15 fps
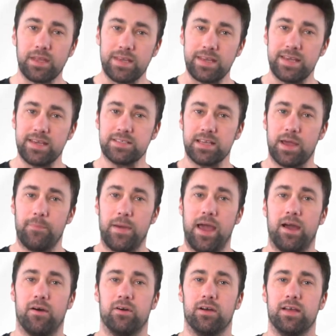It's
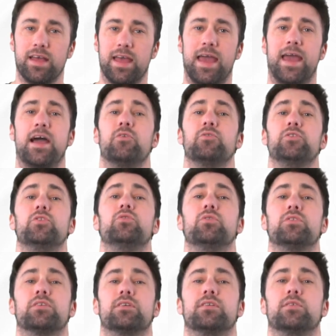about how
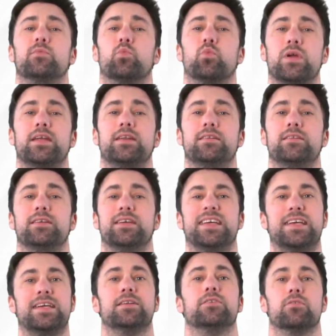you can win
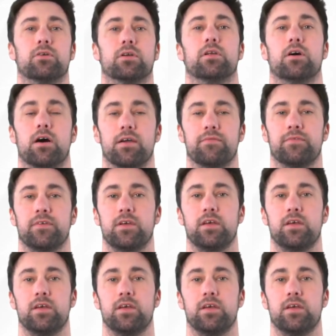in your life